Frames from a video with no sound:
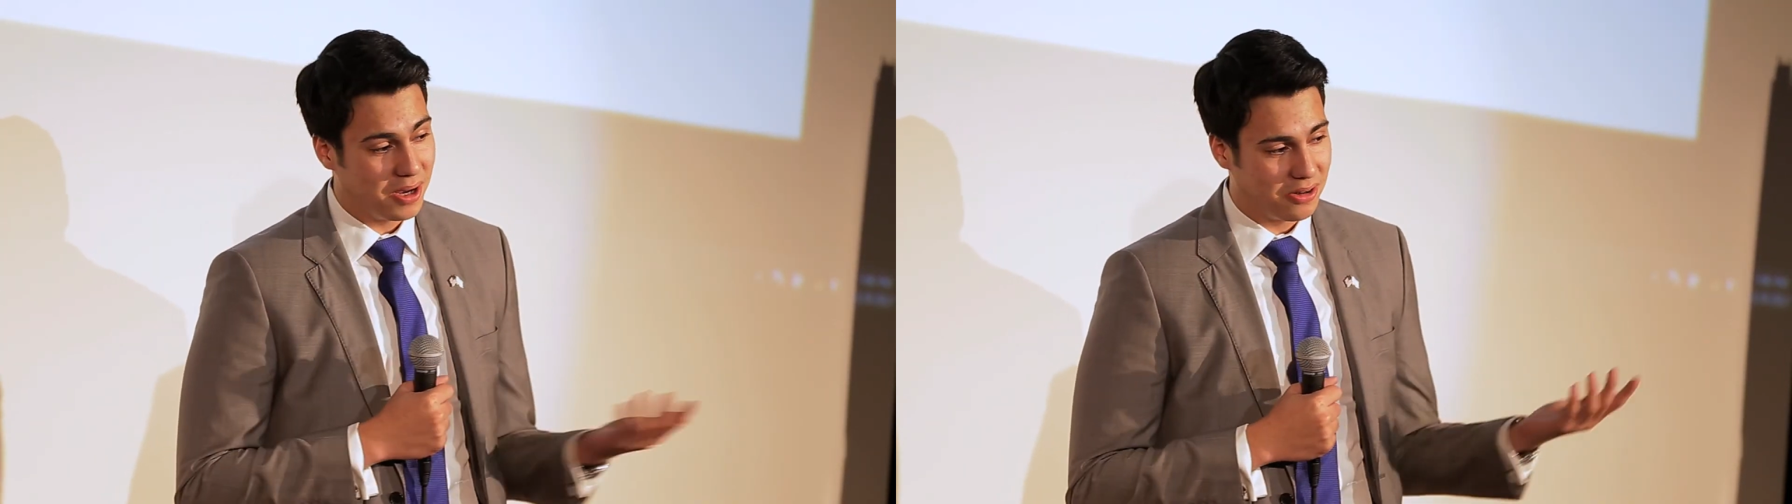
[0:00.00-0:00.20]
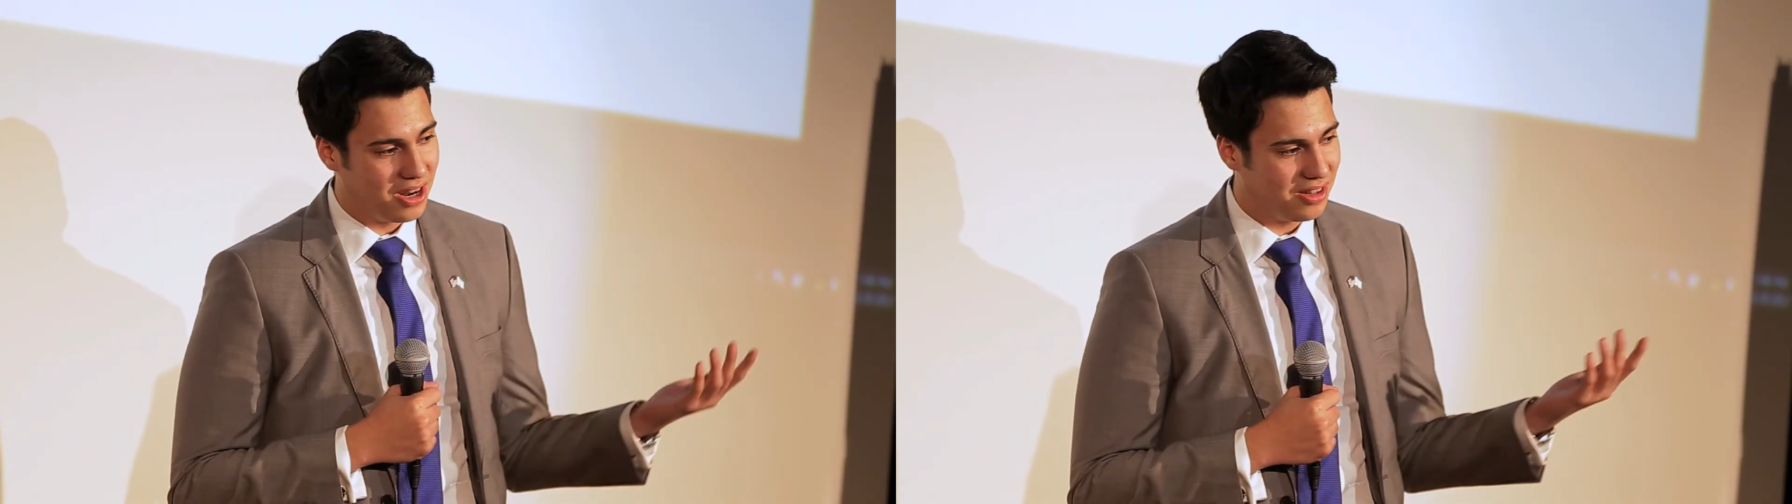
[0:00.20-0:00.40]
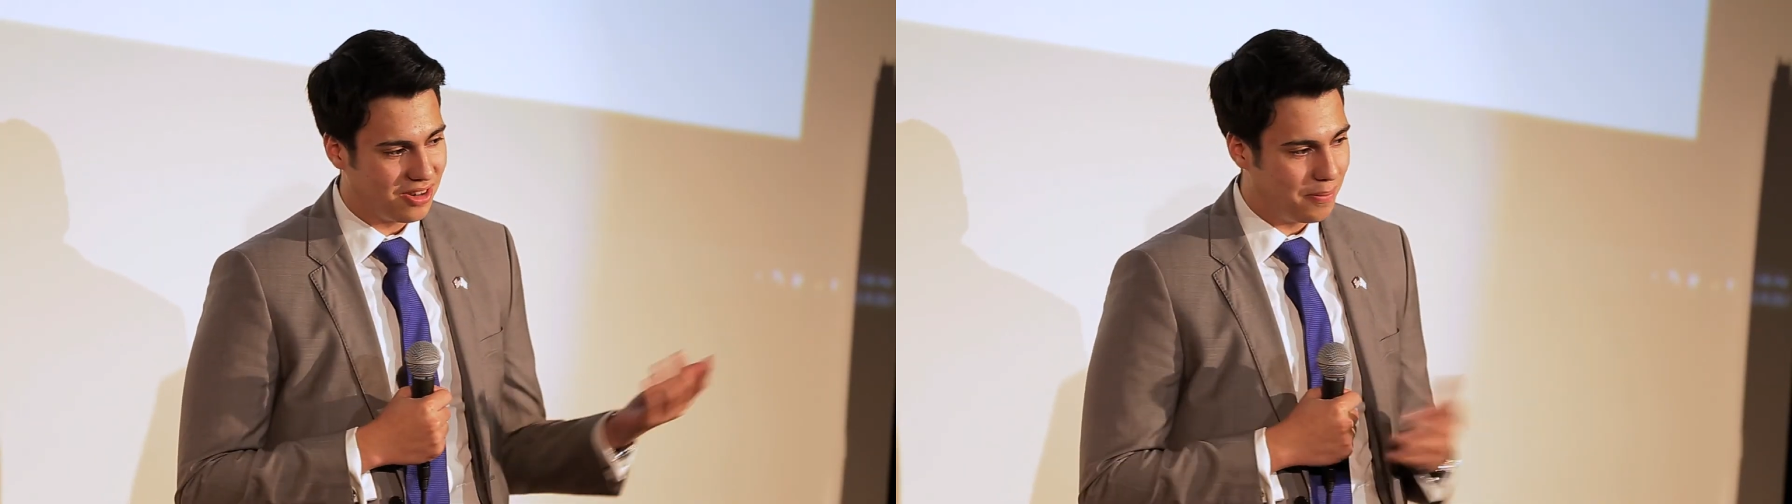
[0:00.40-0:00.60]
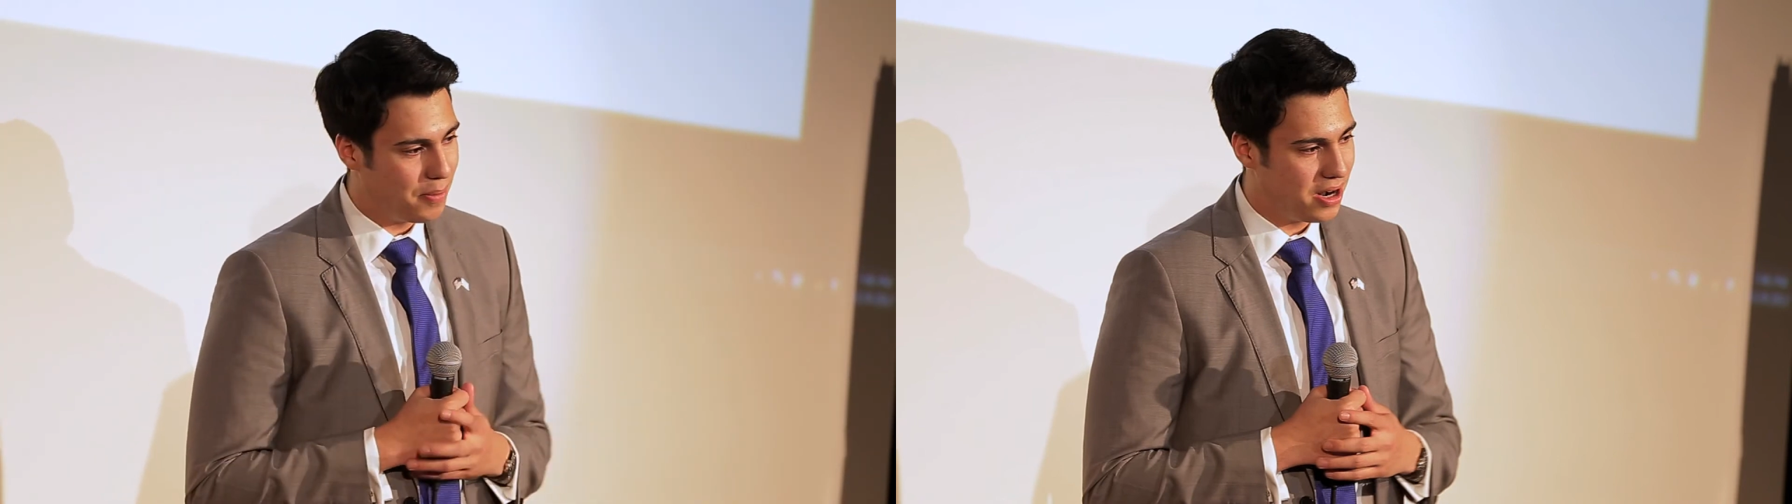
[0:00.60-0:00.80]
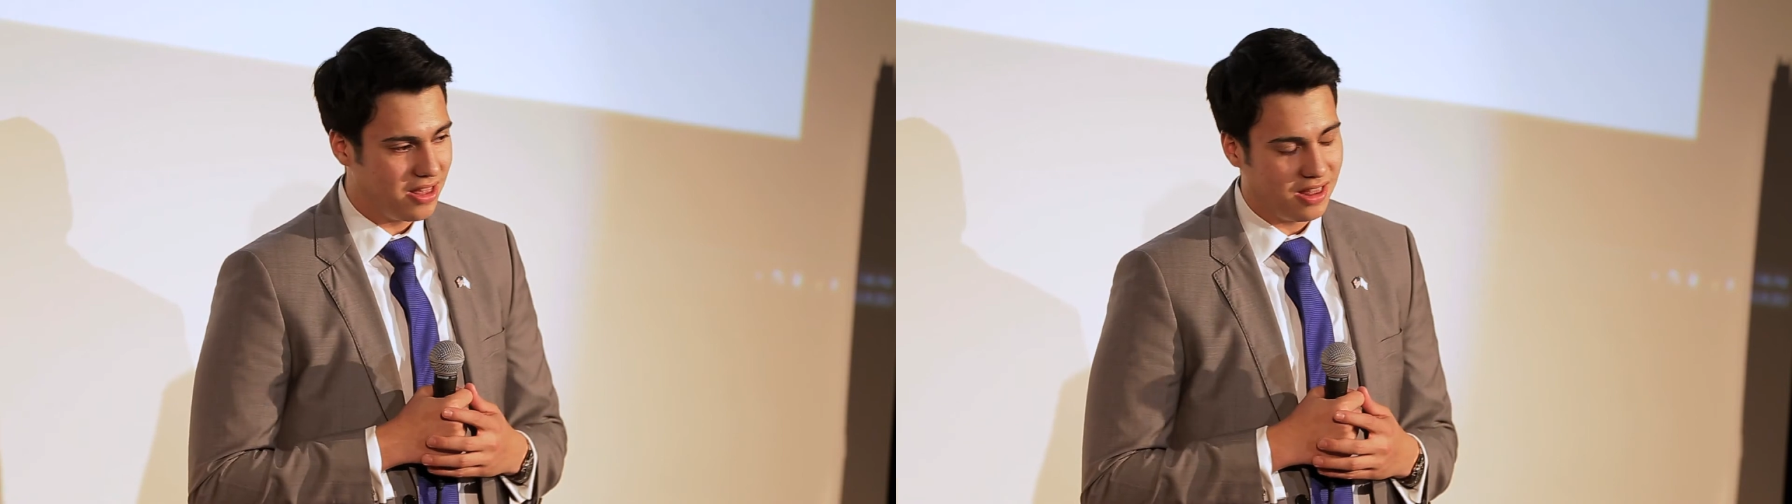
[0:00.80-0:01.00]
My grades are
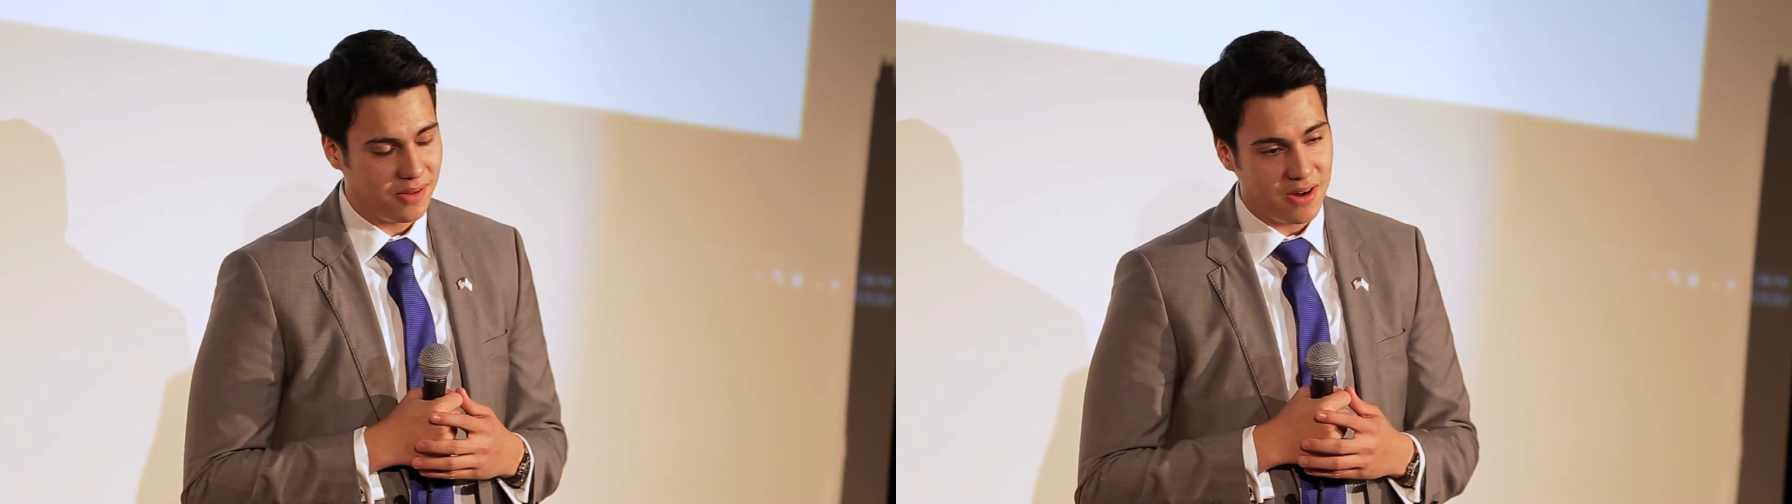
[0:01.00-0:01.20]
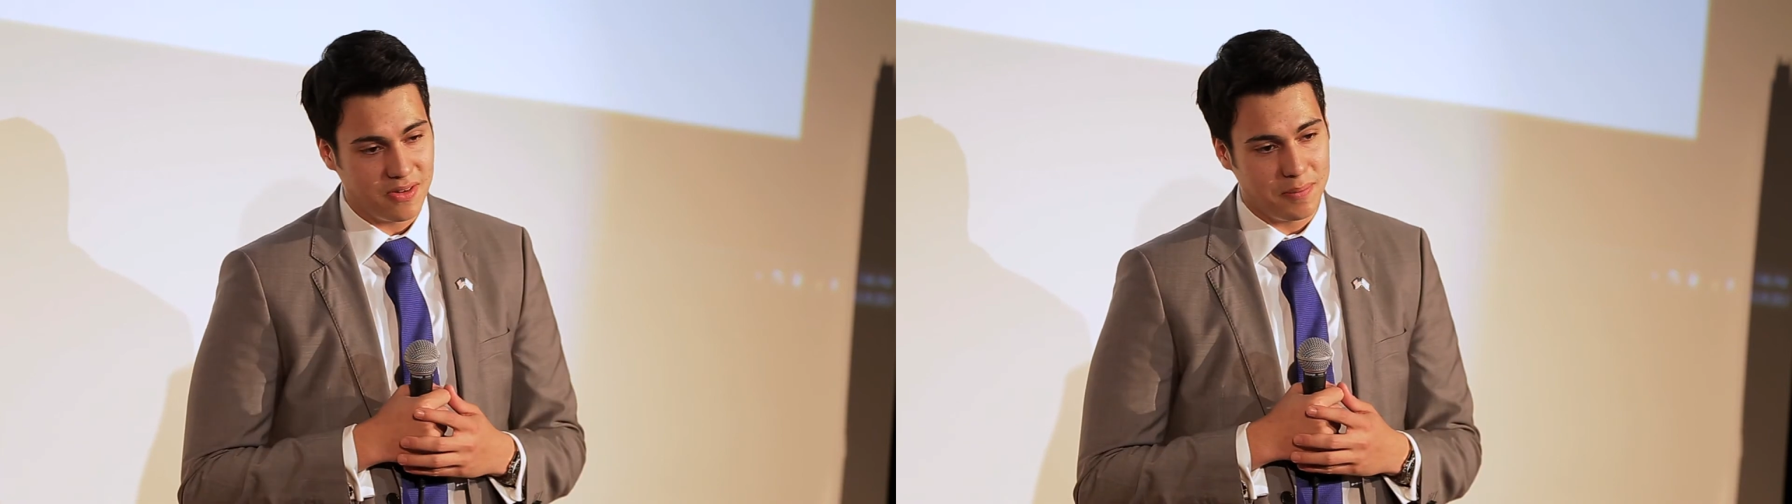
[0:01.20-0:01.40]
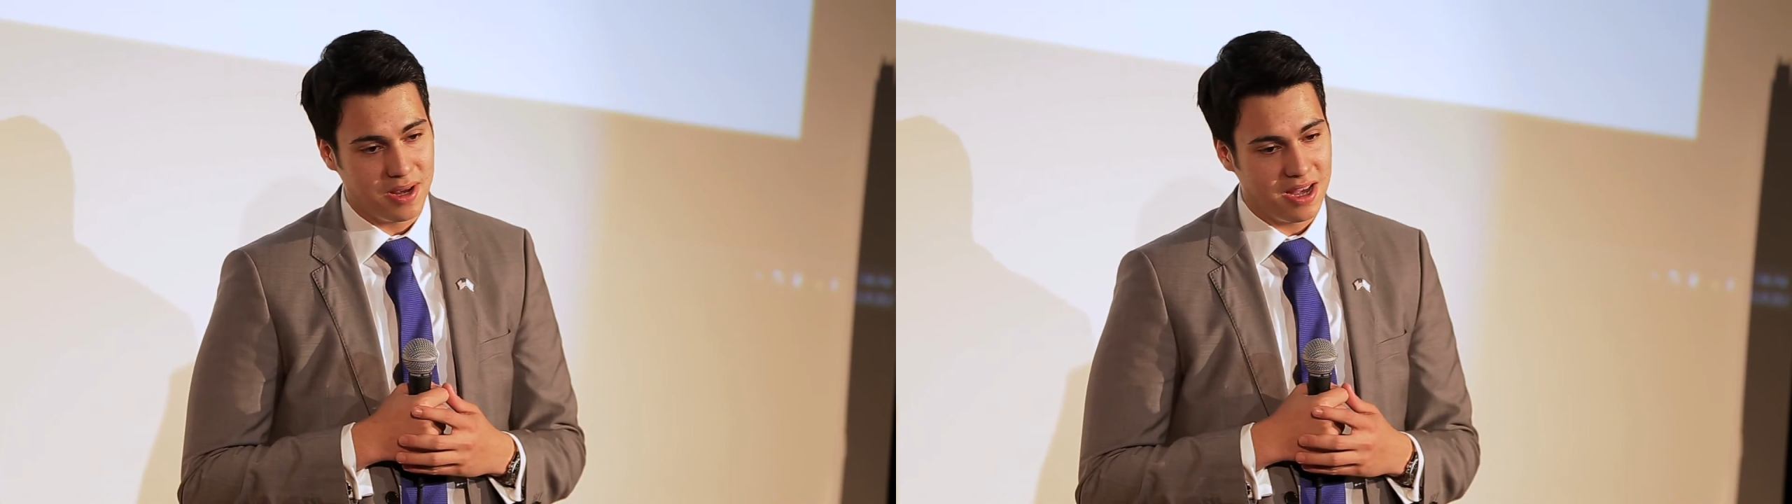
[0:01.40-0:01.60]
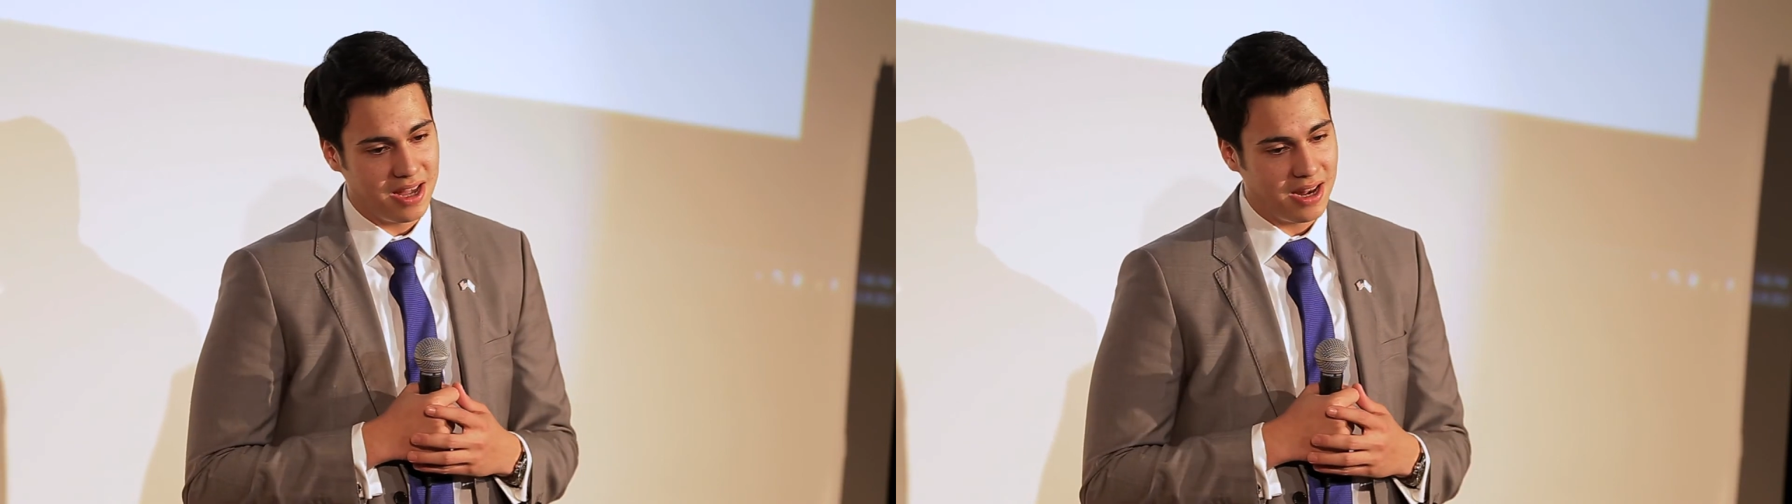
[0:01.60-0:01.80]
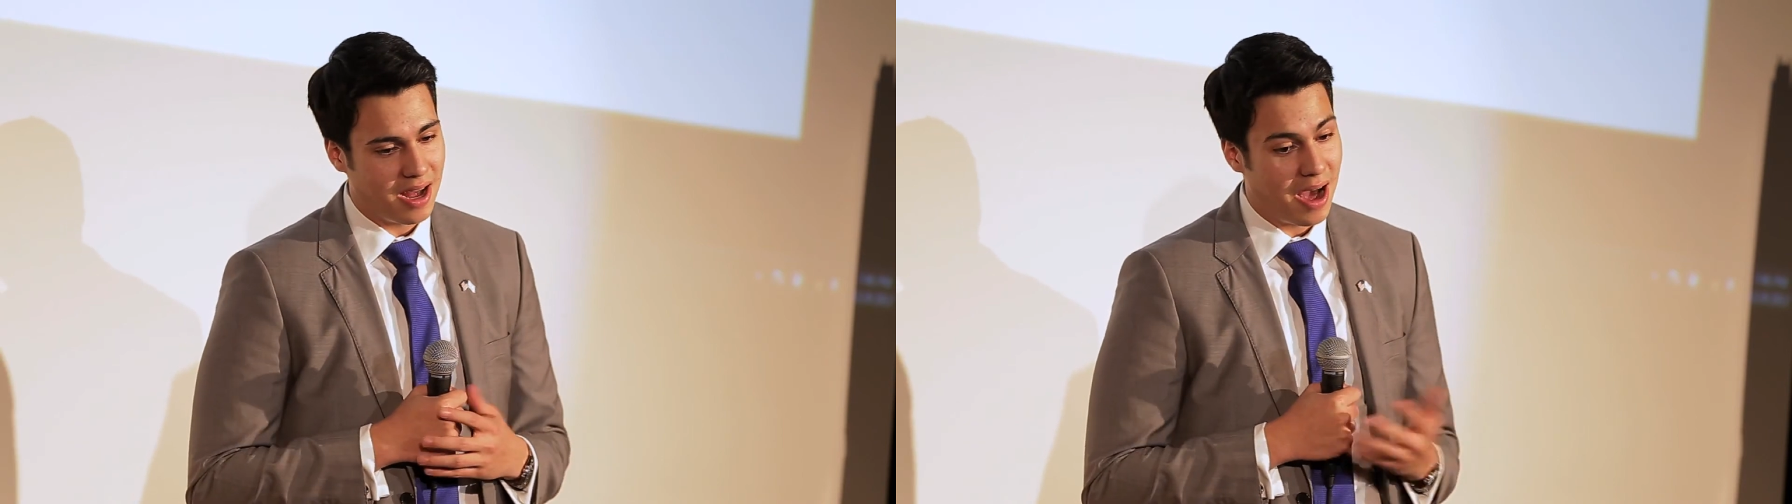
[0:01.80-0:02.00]
better than they've ever
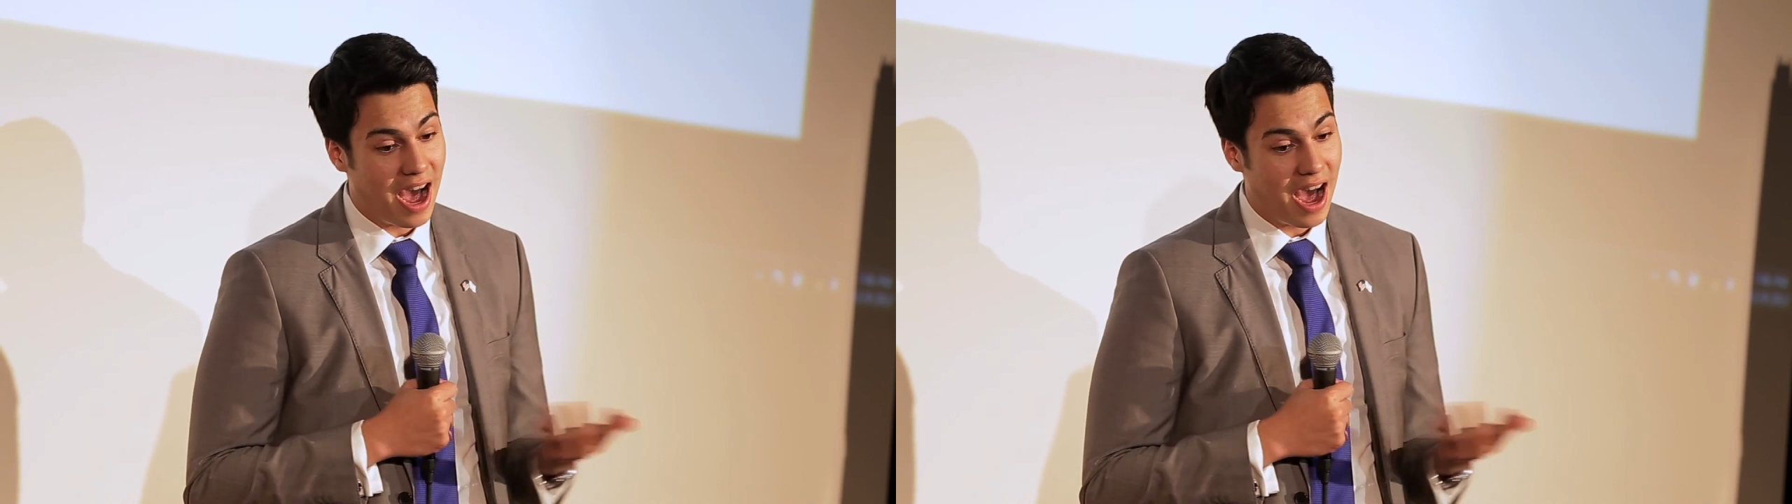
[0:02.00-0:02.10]
been.